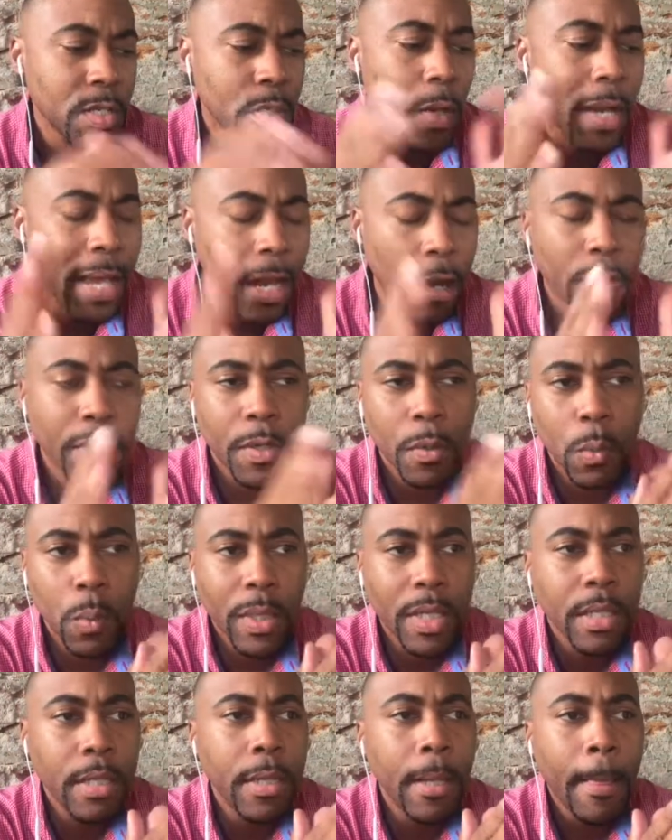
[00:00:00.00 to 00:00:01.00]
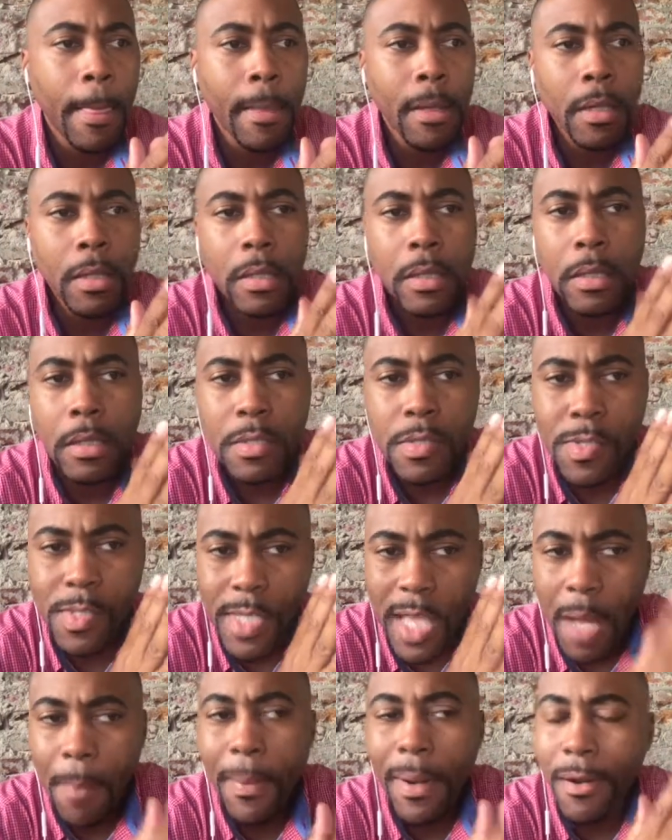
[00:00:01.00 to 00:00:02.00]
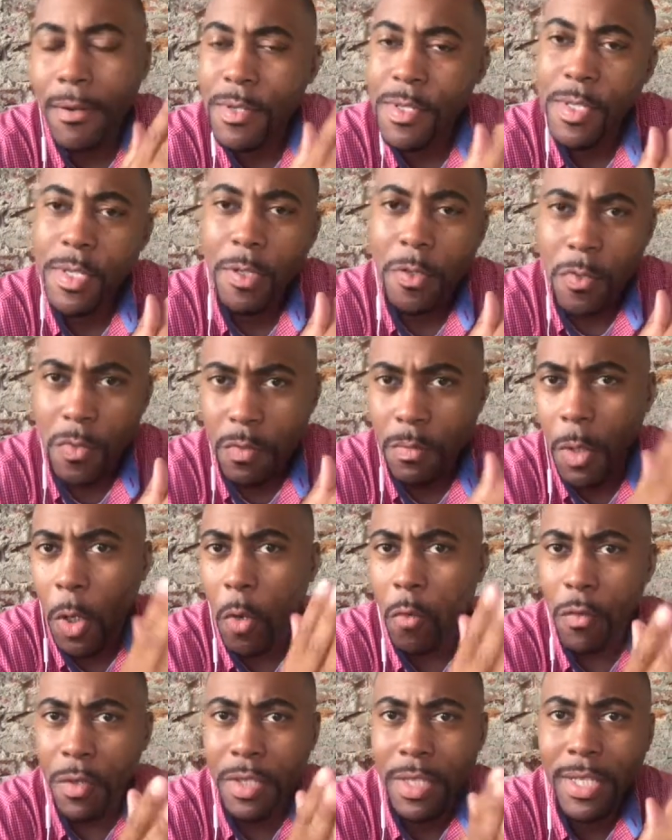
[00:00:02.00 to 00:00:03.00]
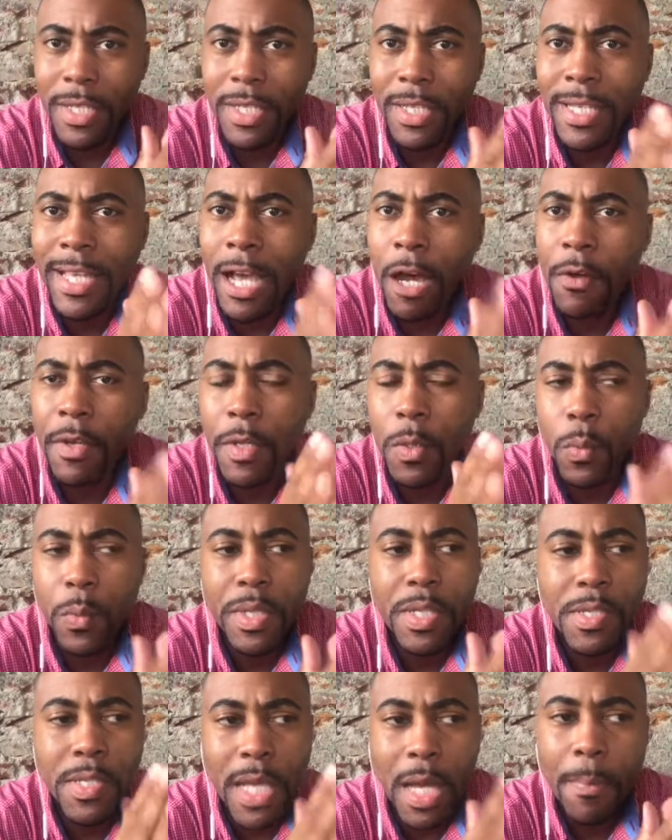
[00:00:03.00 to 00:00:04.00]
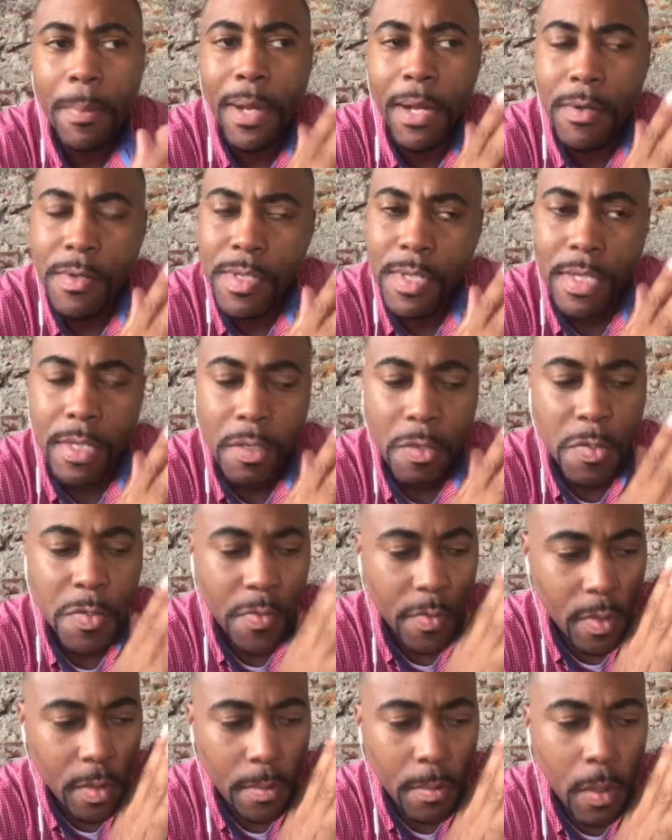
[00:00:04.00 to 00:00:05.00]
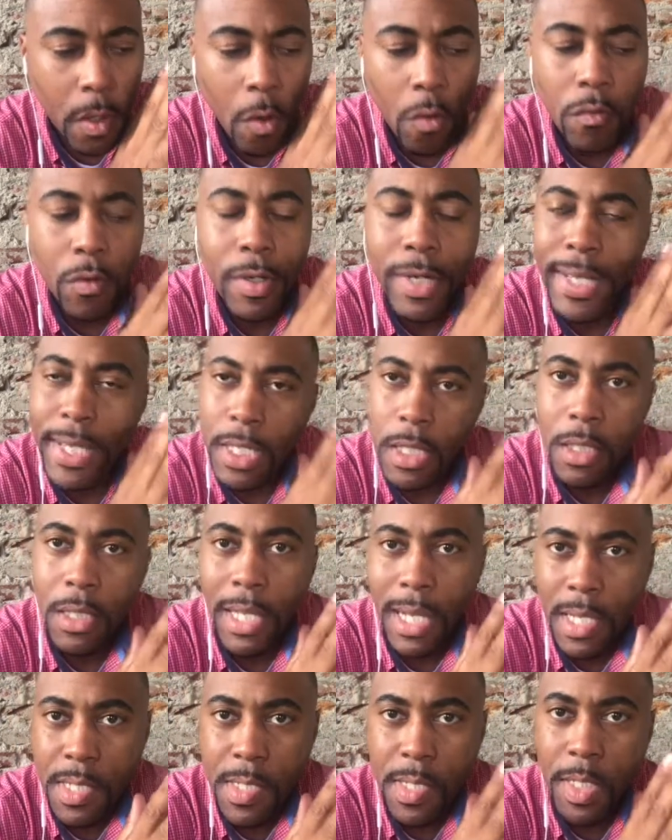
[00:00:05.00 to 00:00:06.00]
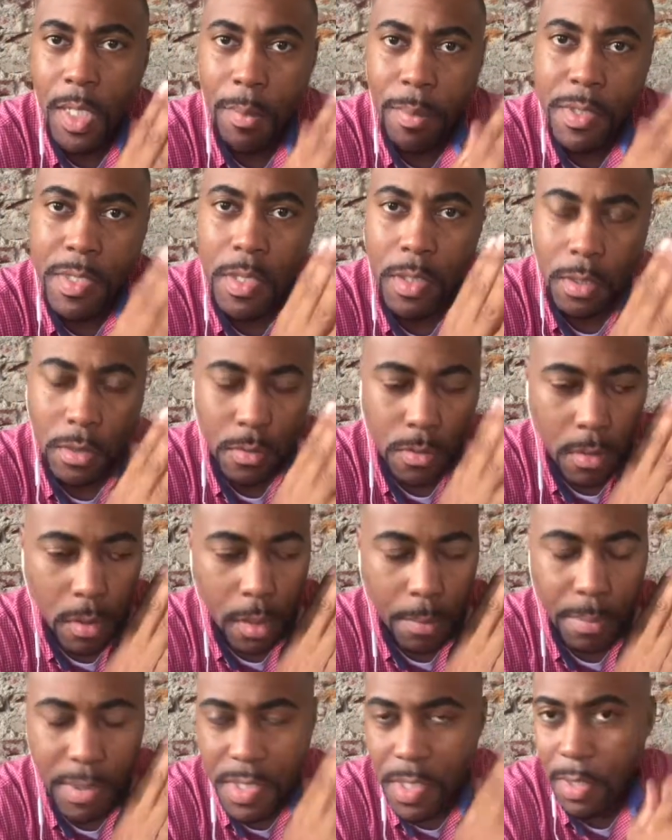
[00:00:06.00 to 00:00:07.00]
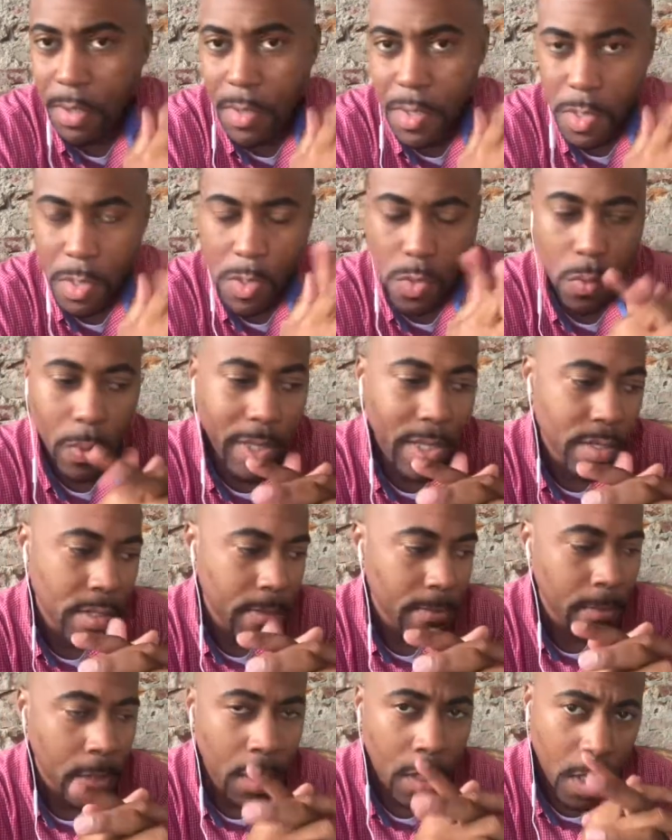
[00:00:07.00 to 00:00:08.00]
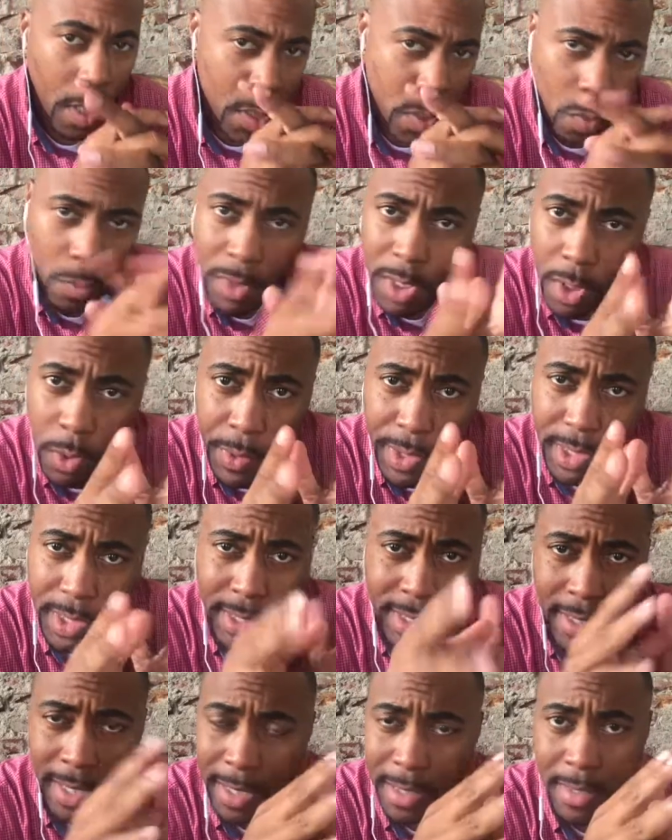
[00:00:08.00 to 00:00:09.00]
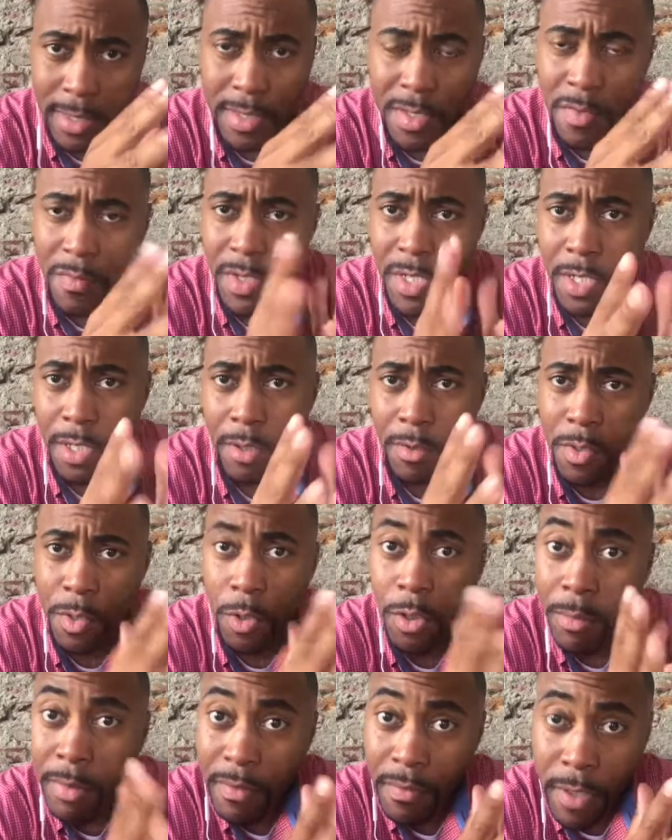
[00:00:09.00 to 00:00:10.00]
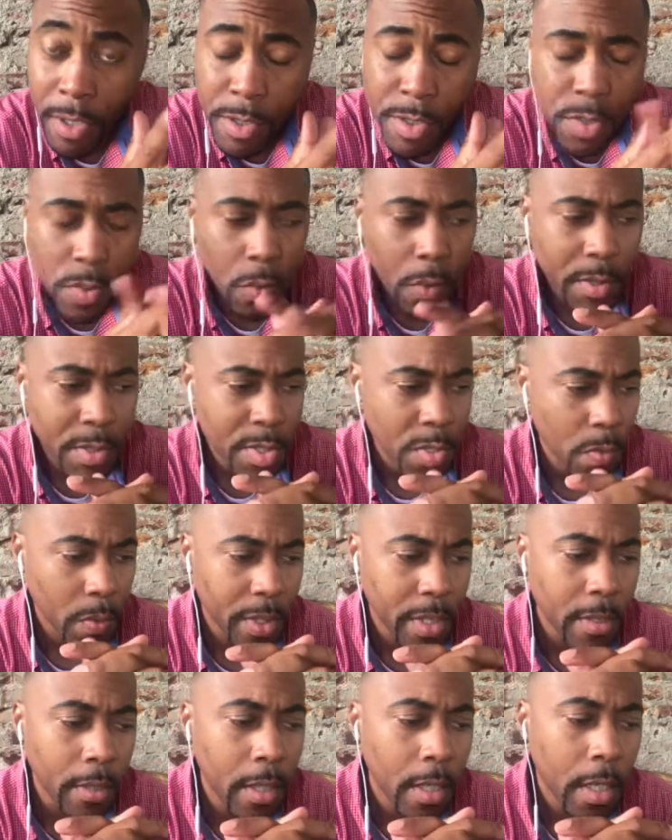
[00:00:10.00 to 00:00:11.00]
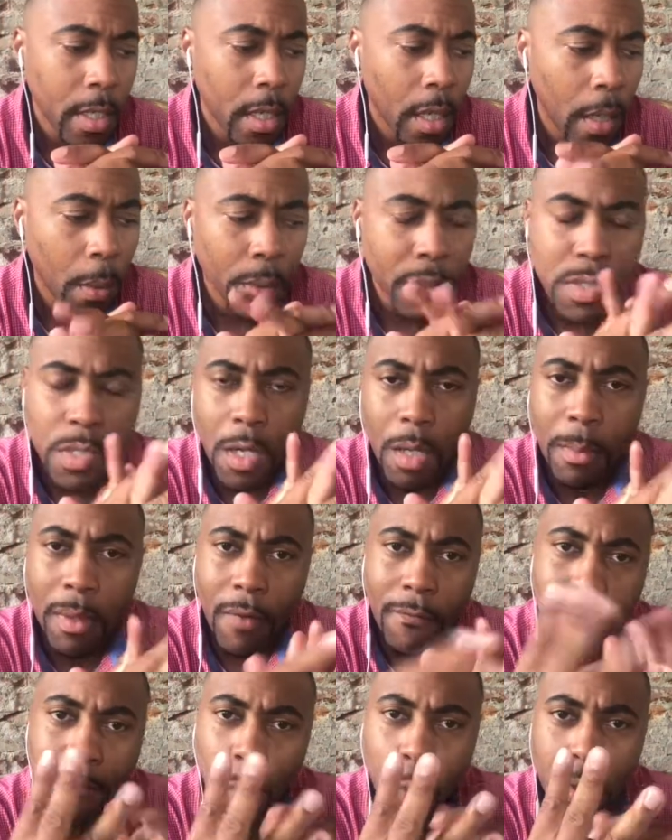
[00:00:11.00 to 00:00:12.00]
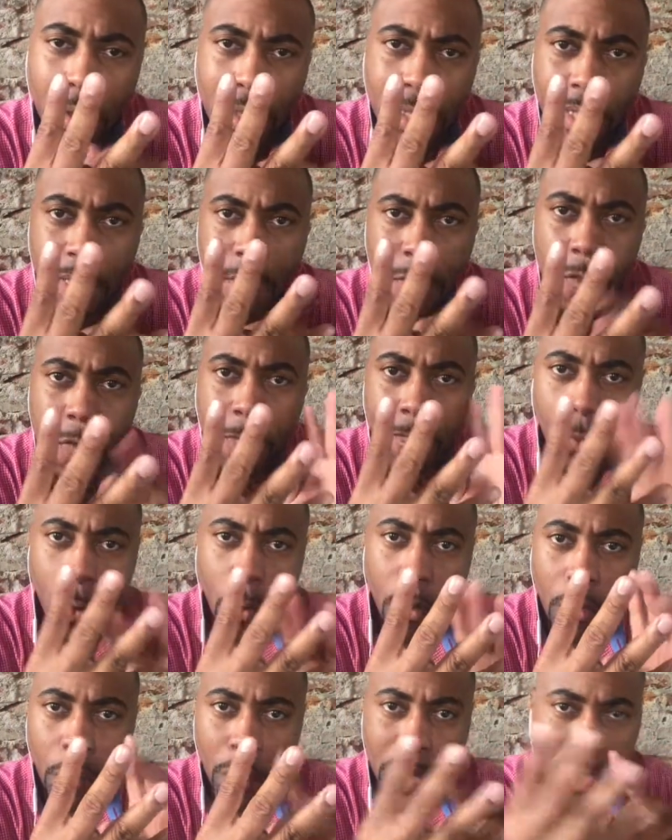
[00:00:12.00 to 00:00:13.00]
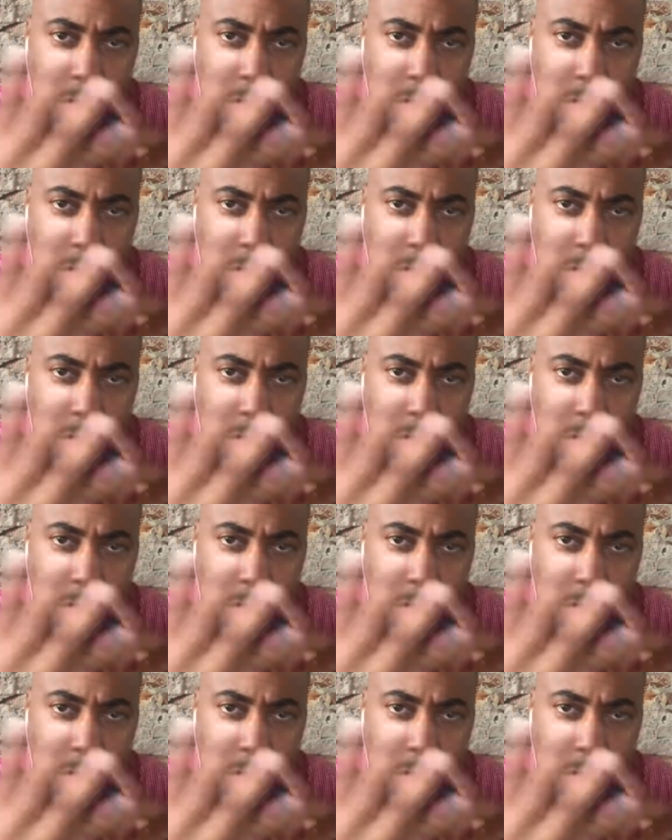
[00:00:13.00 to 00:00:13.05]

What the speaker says: So how can we stop ourselves from overthinking? How can we stop ourselves from overanalyzing a particular situation? So really quickly, these videos are going to be very short and sweet. I want to talk about 4 things. 4